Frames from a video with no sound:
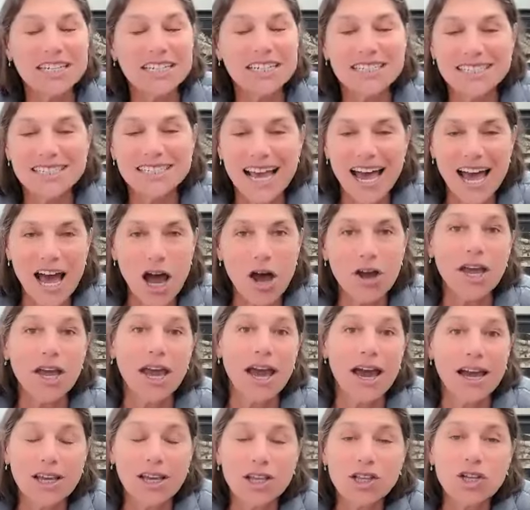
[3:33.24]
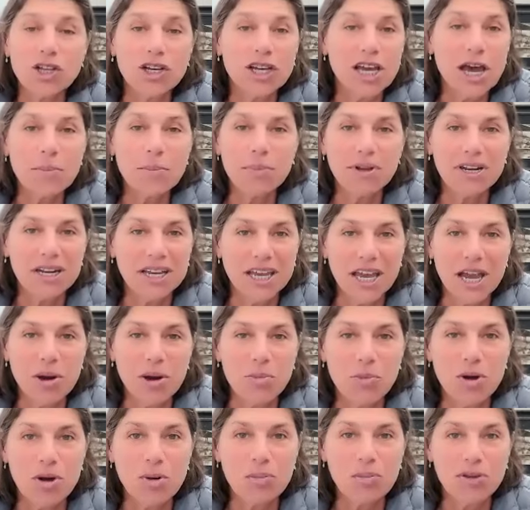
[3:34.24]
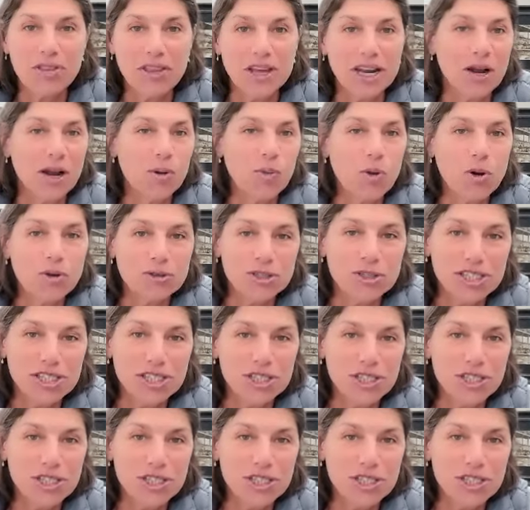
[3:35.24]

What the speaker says: okay, I can look up at a camera, but then I won't